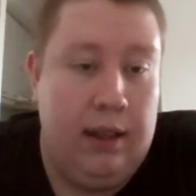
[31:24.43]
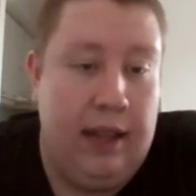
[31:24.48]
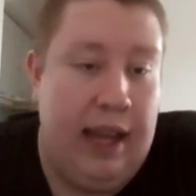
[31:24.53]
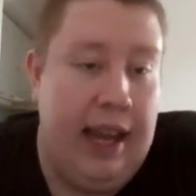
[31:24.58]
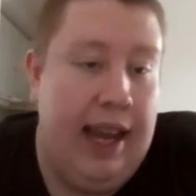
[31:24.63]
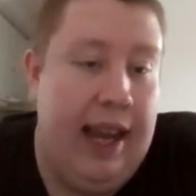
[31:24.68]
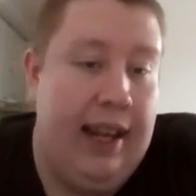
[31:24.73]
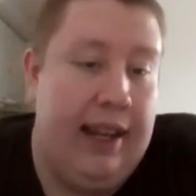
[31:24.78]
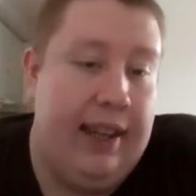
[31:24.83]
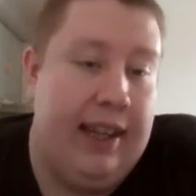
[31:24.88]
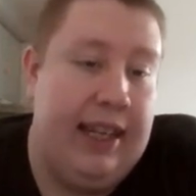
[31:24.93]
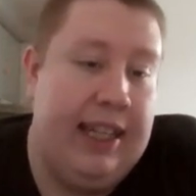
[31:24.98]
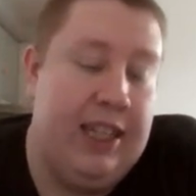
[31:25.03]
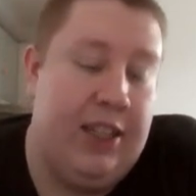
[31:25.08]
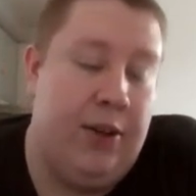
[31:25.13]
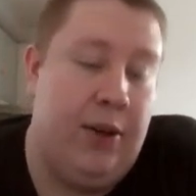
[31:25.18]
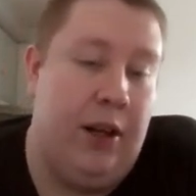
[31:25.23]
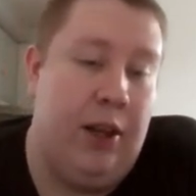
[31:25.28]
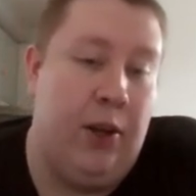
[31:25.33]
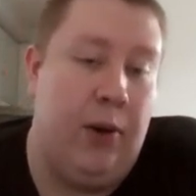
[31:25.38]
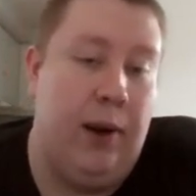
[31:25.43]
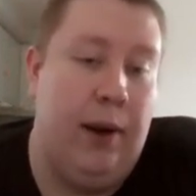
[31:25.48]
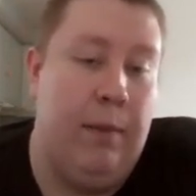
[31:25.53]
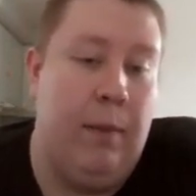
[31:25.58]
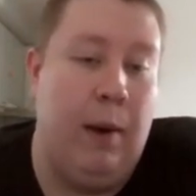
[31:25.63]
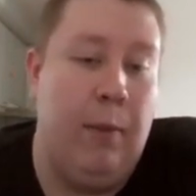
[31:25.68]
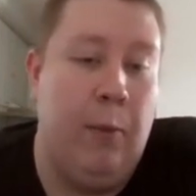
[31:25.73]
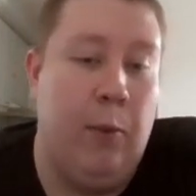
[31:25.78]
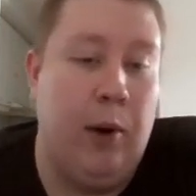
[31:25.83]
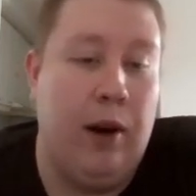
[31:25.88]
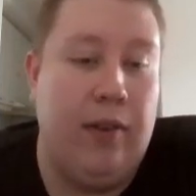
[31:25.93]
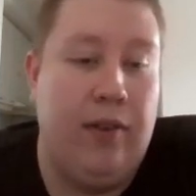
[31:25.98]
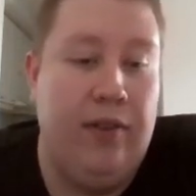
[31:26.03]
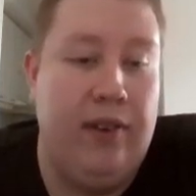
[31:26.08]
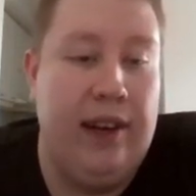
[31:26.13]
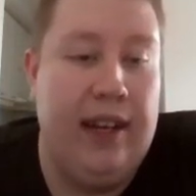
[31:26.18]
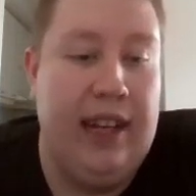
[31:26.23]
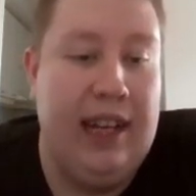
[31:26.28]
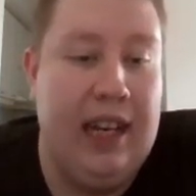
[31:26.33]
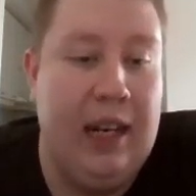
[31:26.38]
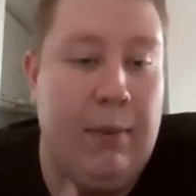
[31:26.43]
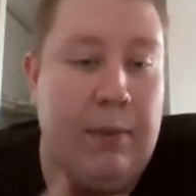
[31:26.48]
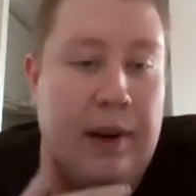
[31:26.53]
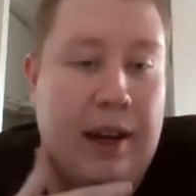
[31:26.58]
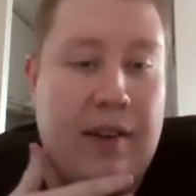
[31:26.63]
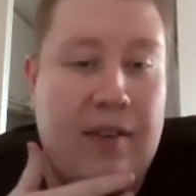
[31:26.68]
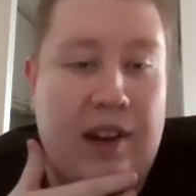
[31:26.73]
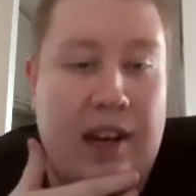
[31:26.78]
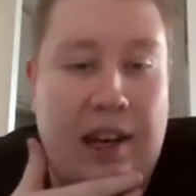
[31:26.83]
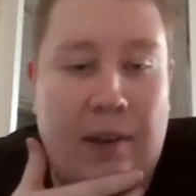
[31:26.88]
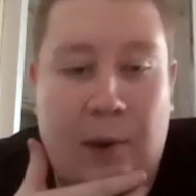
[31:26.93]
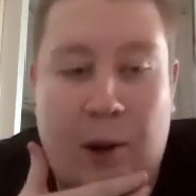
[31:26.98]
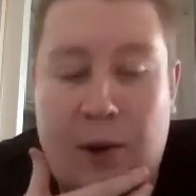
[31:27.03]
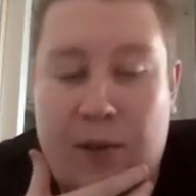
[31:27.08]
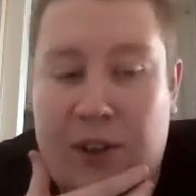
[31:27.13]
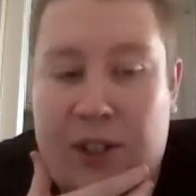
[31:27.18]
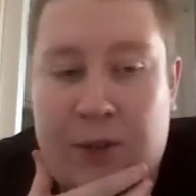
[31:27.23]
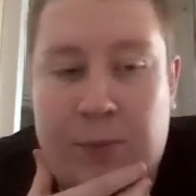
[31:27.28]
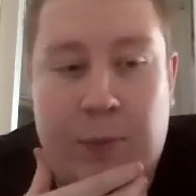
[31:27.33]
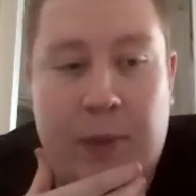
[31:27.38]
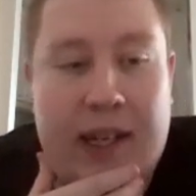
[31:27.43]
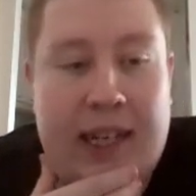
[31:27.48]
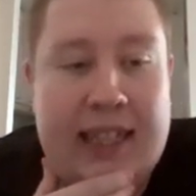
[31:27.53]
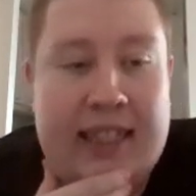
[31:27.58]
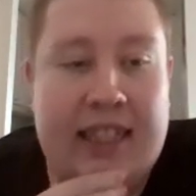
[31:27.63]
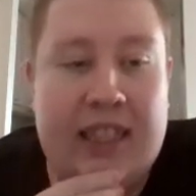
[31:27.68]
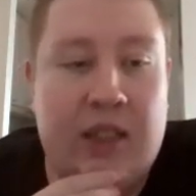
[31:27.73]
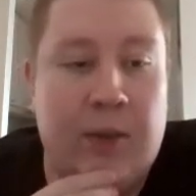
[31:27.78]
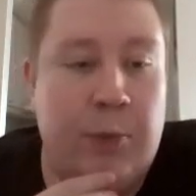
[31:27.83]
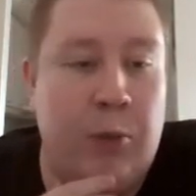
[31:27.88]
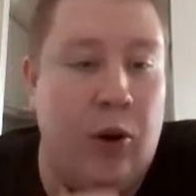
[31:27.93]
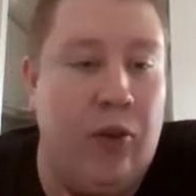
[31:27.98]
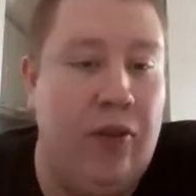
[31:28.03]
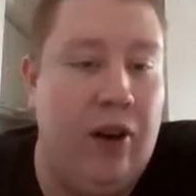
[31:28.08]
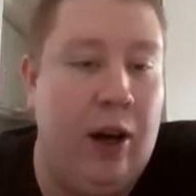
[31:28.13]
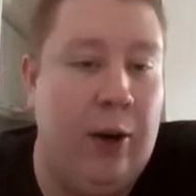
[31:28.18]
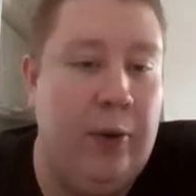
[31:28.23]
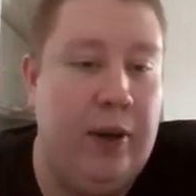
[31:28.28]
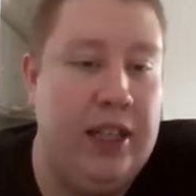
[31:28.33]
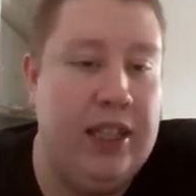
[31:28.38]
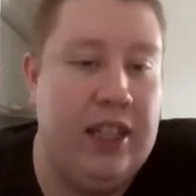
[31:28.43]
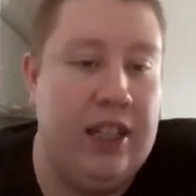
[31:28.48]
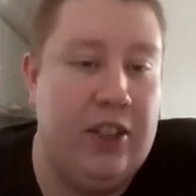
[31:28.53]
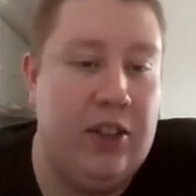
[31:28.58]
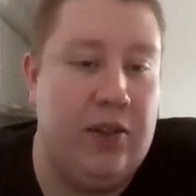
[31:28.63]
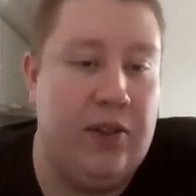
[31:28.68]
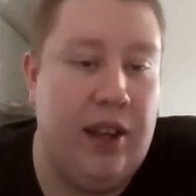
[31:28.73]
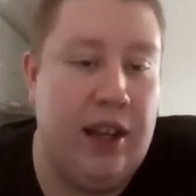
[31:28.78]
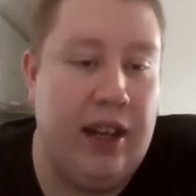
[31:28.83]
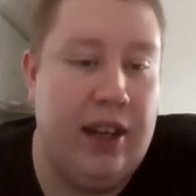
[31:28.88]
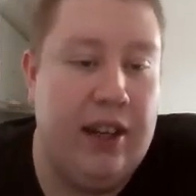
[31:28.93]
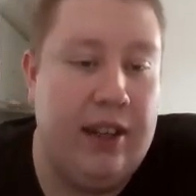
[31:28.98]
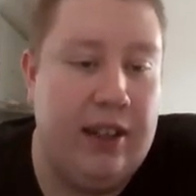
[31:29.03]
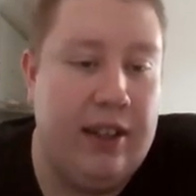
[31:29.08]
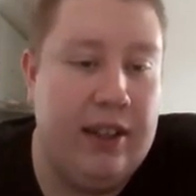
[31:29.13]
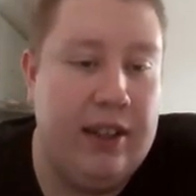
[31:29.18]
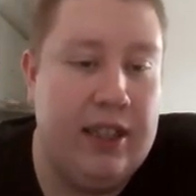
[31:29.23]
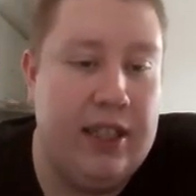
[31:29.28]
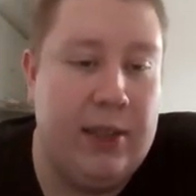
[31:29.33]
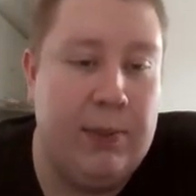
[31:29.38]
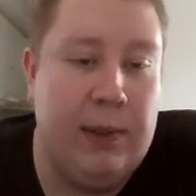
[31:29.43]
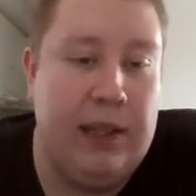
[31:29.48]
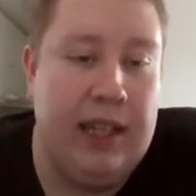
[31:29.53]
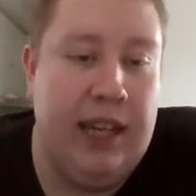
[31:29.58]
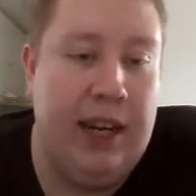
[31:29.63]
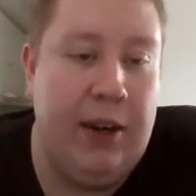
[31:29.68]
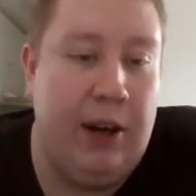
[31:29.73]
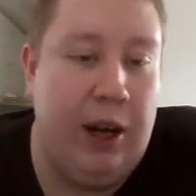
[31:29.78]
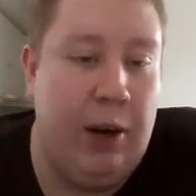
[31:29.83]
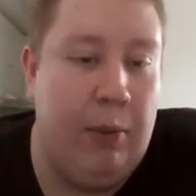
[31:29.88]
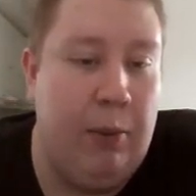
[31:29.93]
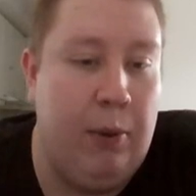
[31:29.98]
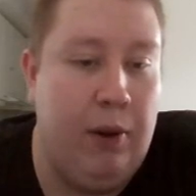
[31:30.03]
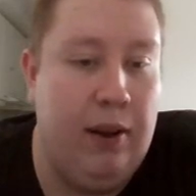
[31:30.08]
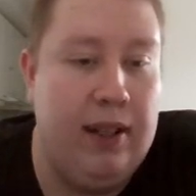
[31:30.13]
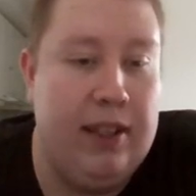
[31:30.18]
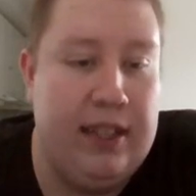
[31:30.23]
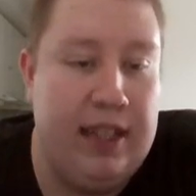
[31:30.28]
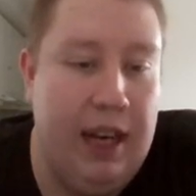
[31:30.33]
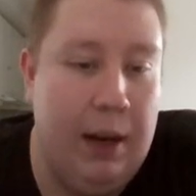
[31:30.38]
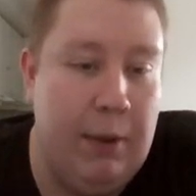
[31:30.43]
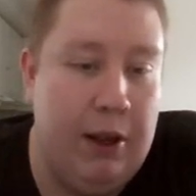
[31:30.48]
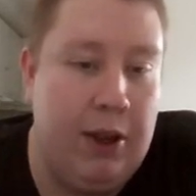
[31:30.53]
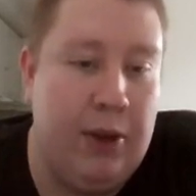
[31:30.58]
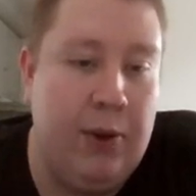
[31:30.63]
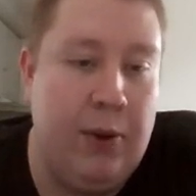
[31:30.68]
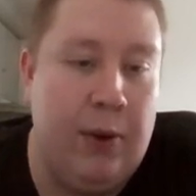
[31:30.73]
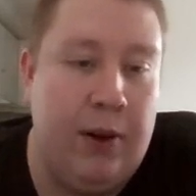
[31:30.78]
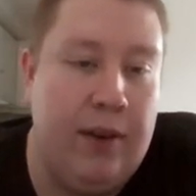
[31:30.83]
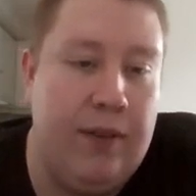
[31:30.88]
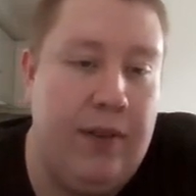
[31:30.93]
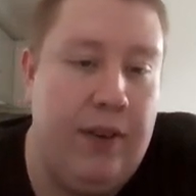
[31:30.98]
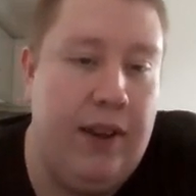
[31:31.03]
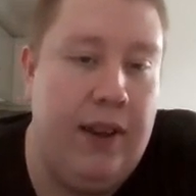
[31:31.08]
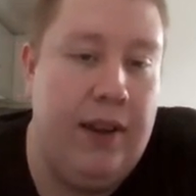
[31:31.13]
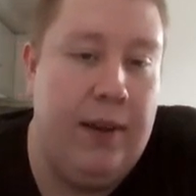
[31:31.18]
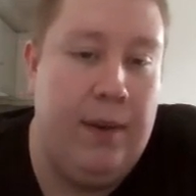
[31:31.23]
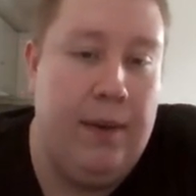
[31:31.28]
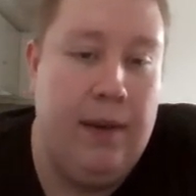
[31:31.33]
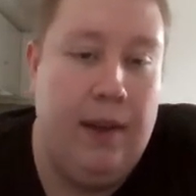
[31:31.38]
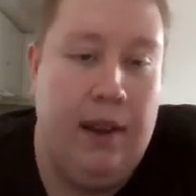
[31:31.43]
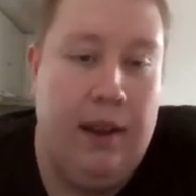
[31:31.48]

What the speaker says: Then this is another Imamura film, definitely one of his best, Profound Desires of the Gods with incredible cinematography.